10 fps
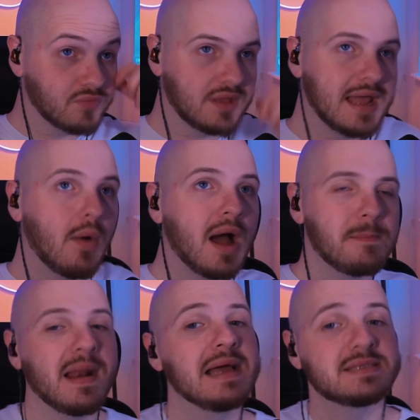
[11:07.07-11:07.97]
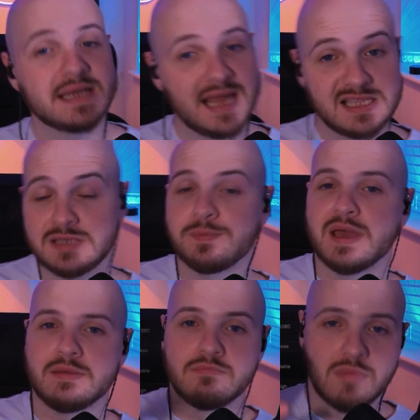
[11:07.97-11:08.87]
Now I play at
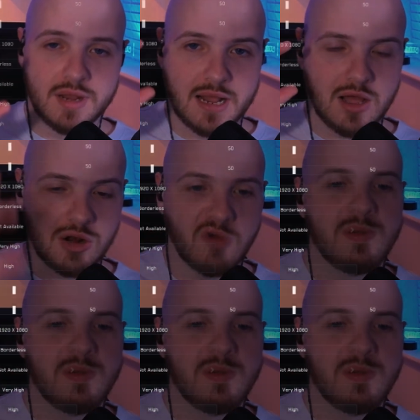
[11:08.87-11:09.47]
1080p, and now a lot of